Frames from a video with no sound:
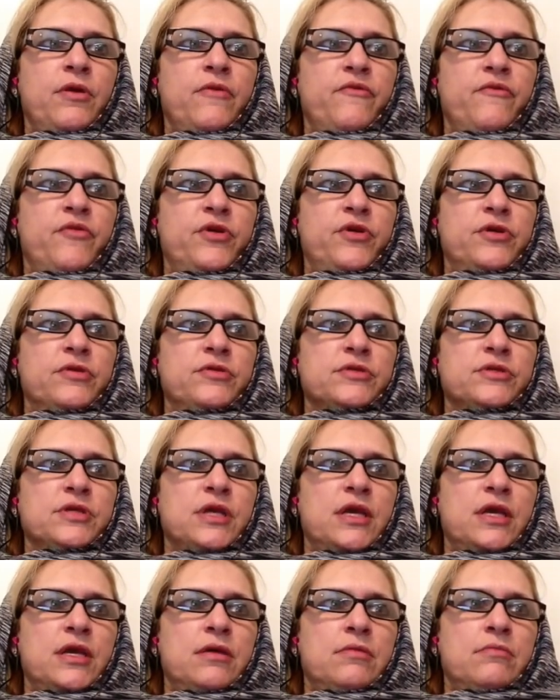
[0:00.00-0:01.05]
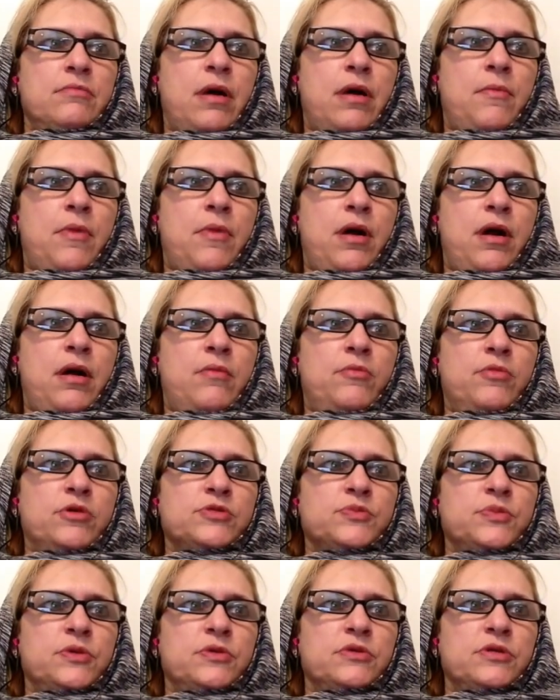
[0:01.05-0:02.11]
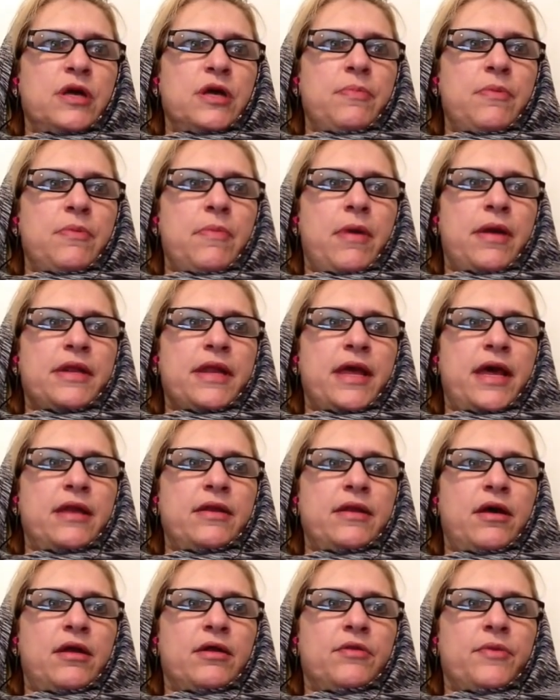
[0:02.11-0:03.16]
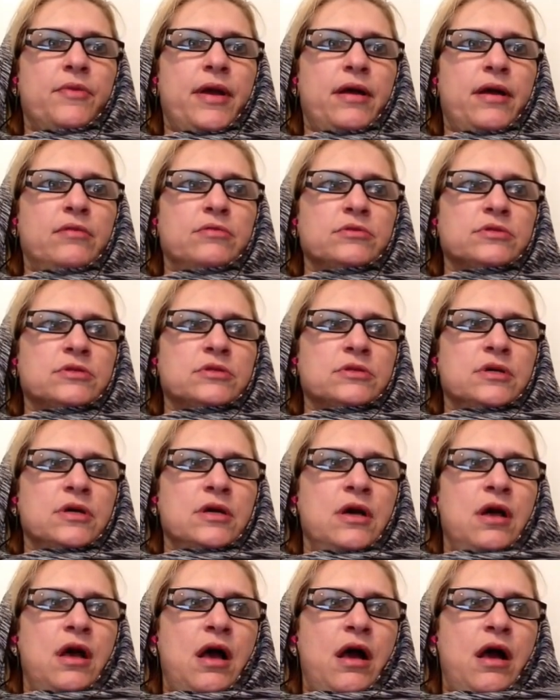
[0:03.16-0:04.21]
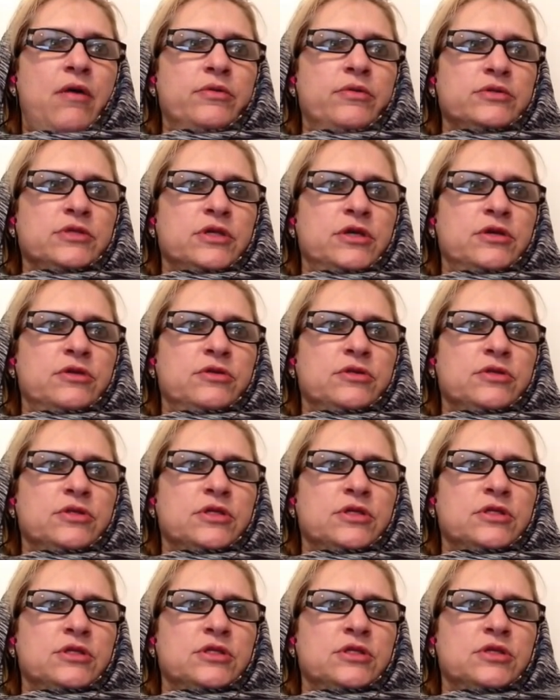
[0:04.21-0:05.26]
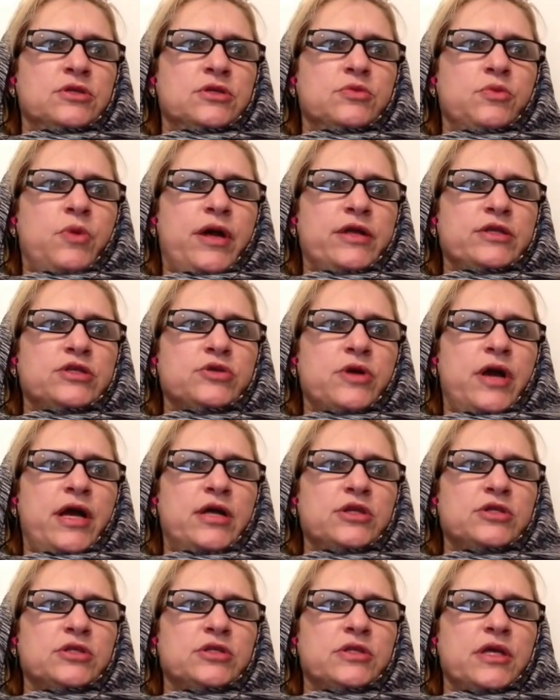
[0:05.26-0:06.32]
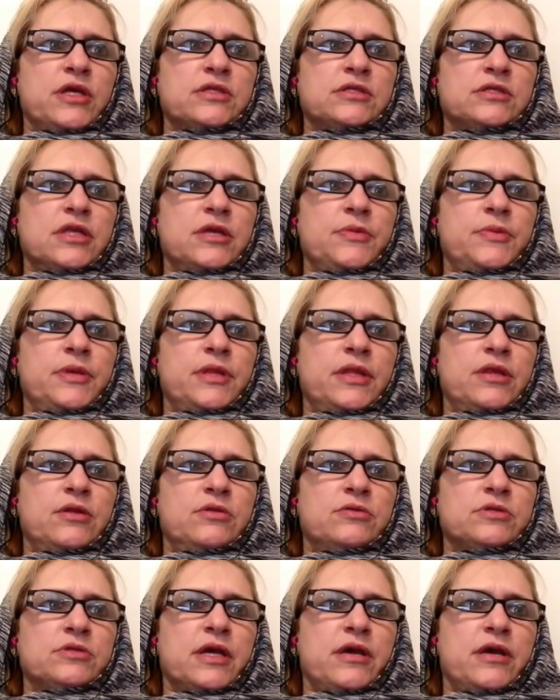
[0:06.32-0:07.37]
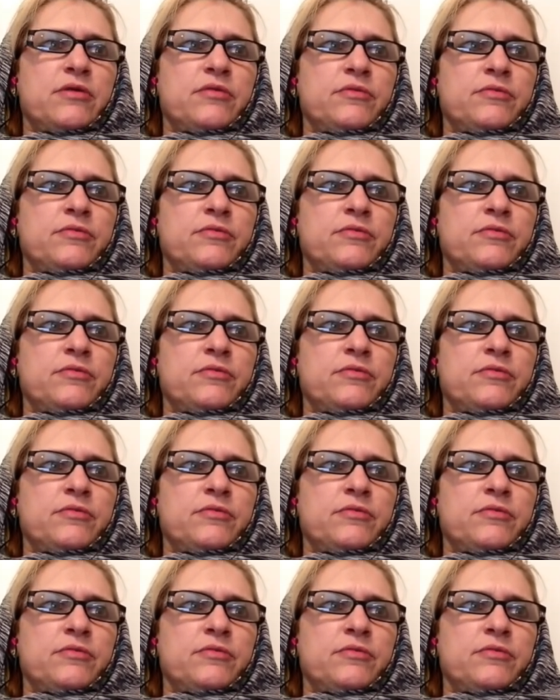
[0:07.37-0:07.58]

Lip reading: For you see, my mom was pulled up and my dad not around. I was considered white trash in that sleepy little town.